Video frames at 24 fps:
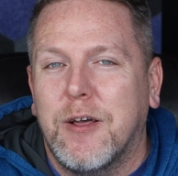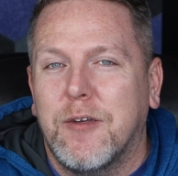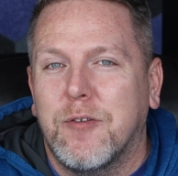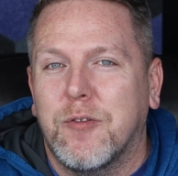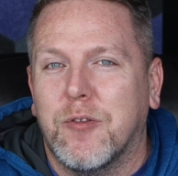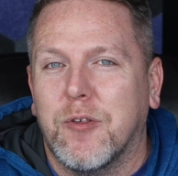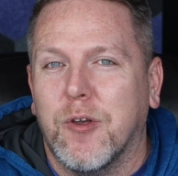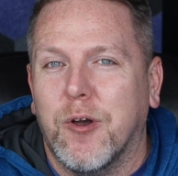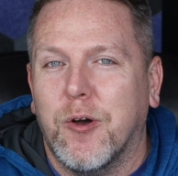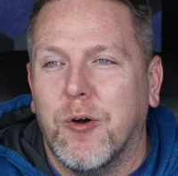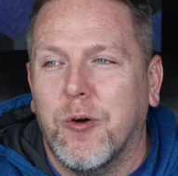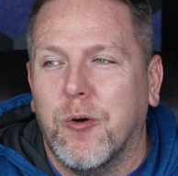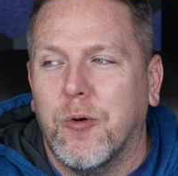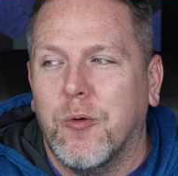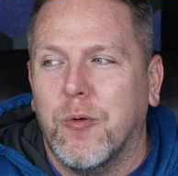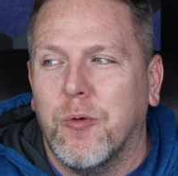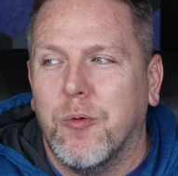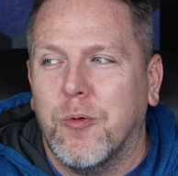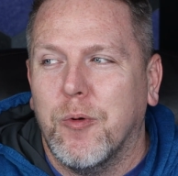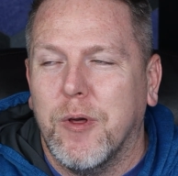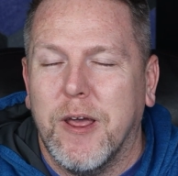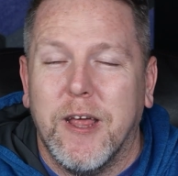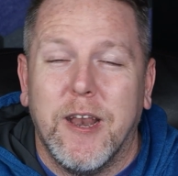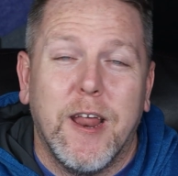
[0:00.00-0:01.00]

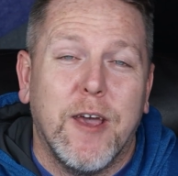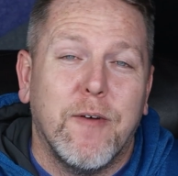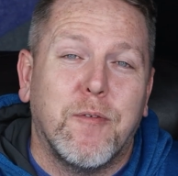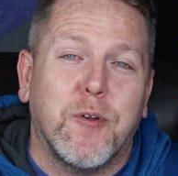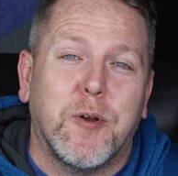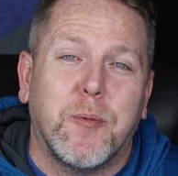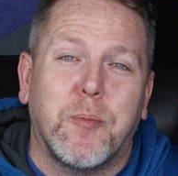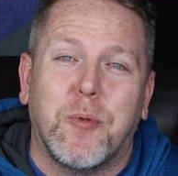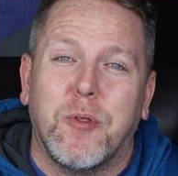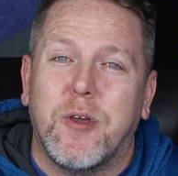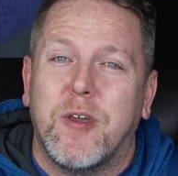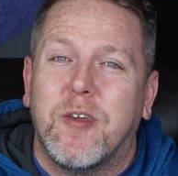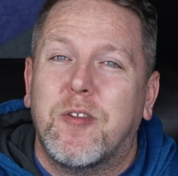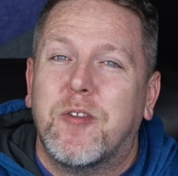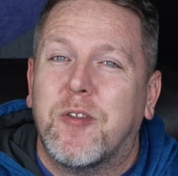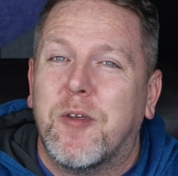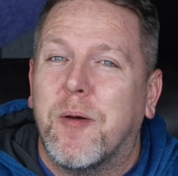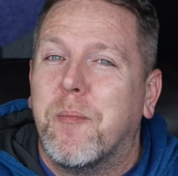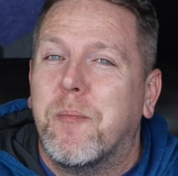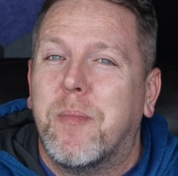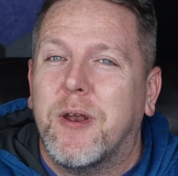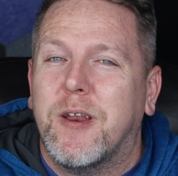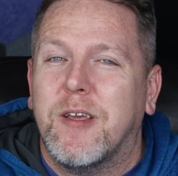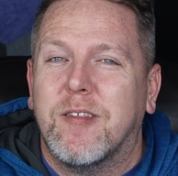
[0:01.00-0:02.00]
So, inevitably,
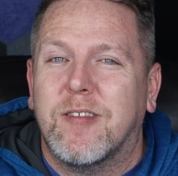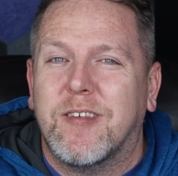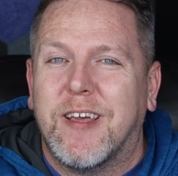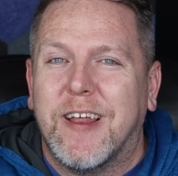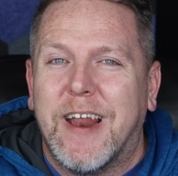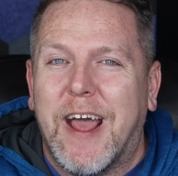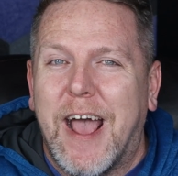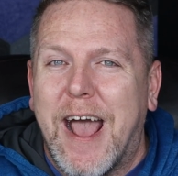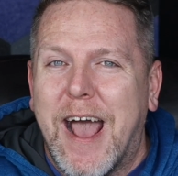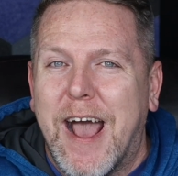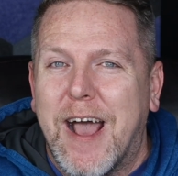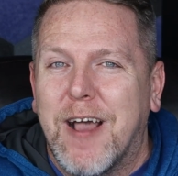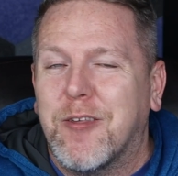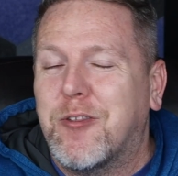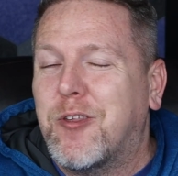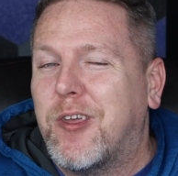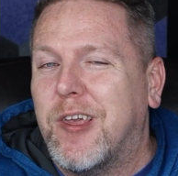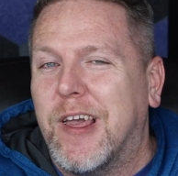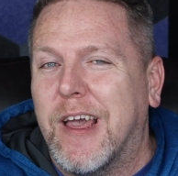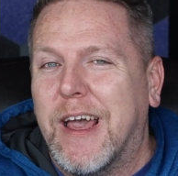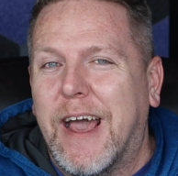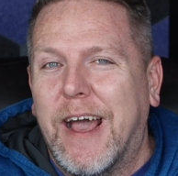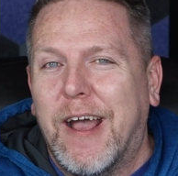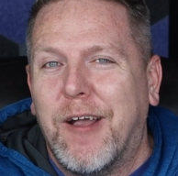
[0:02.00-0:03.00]
somebody's going to
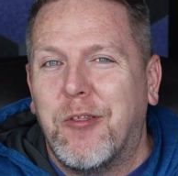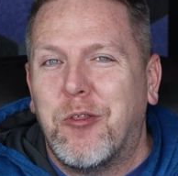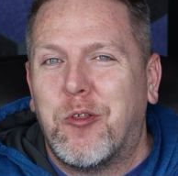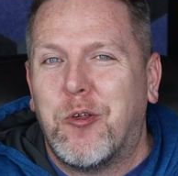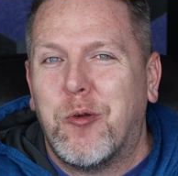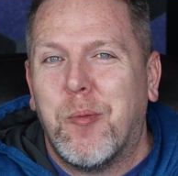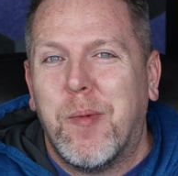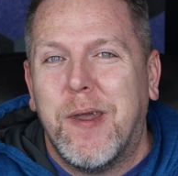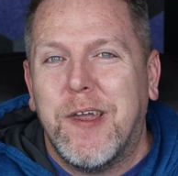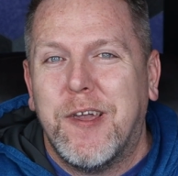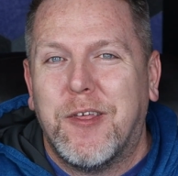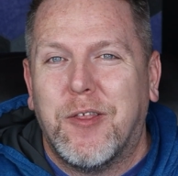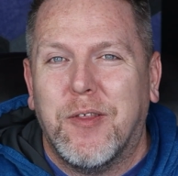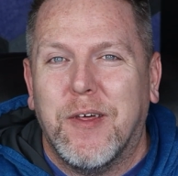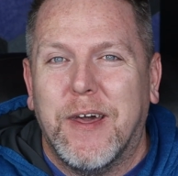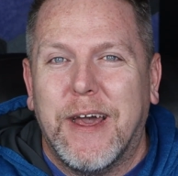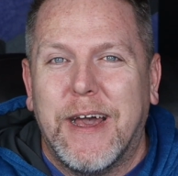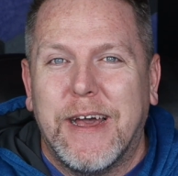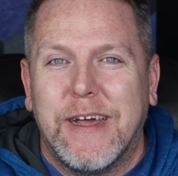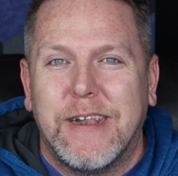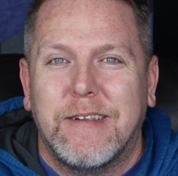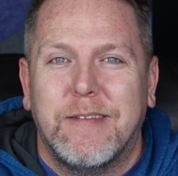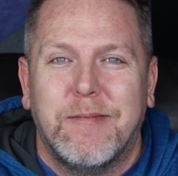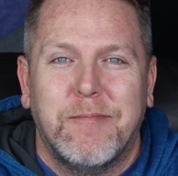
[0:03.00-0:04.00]
ask you, How'd you make
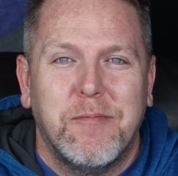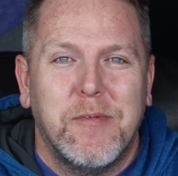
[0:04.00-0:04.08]
that?